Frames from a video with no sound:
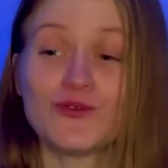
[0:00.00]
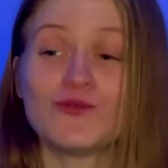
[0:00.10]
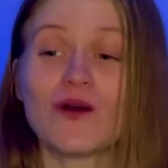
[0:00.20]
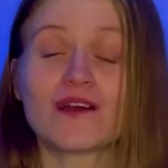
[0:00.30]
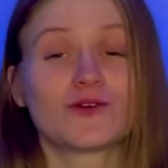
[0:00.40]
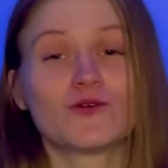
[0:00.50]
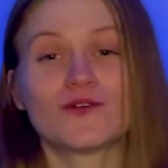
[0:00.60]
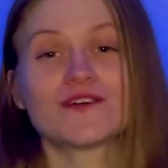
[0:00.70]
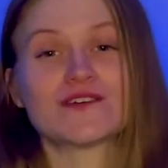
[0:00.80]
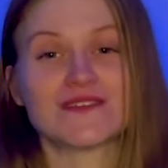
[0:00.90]
you are
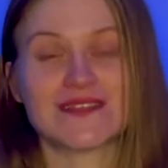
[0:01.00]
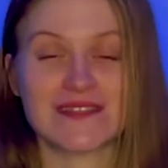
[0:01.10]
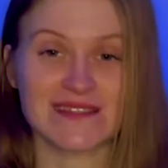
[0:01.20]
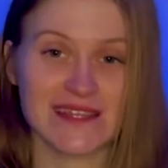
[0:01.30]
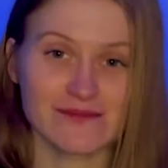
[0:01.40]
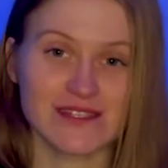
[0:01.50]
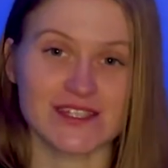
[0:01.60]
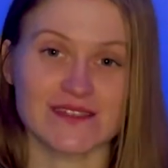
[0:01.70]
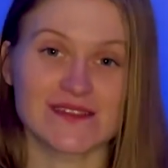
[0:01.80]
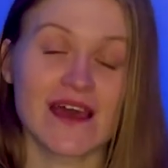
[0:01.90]
gorgeous in these
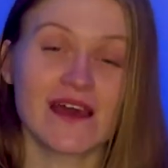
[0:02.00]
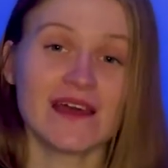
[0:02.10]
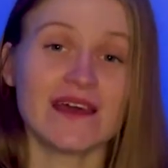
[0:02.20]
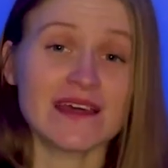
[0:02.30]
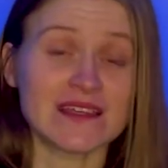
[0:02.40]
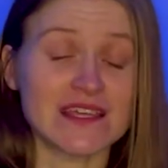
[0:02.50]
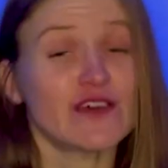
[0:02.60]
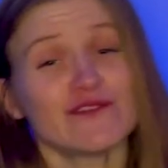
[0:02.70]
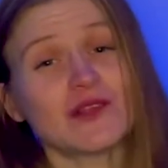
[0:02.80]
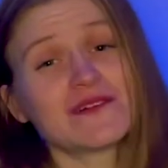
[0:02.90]
images even though